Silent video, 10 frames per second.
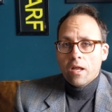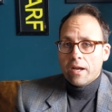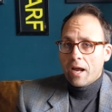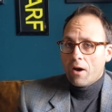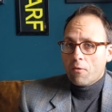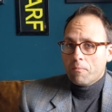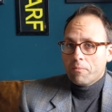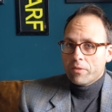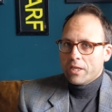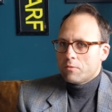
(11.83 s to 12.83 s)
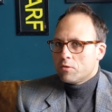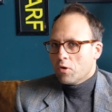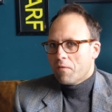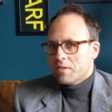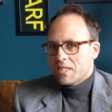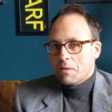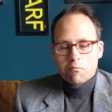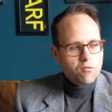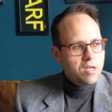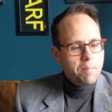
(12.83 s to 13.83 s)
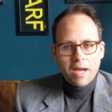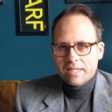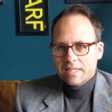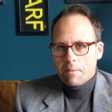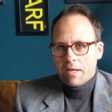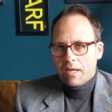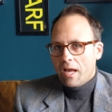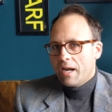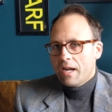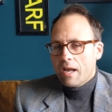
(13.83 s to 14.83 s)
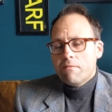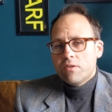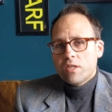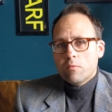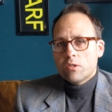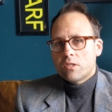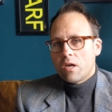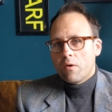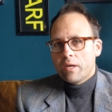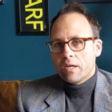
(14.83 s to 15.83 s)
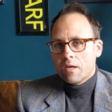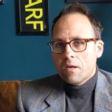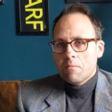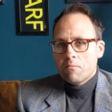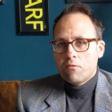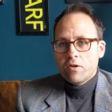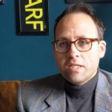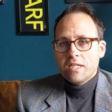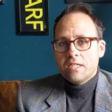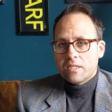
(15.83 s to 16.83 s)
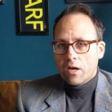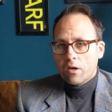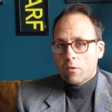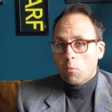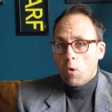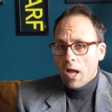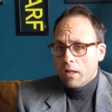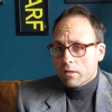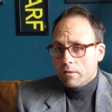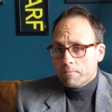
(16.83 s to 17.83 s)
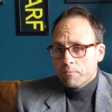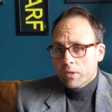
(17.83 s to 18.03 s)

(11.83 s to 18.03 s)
Now, this was obviously pre-pandemic and everything was going pretty darn well.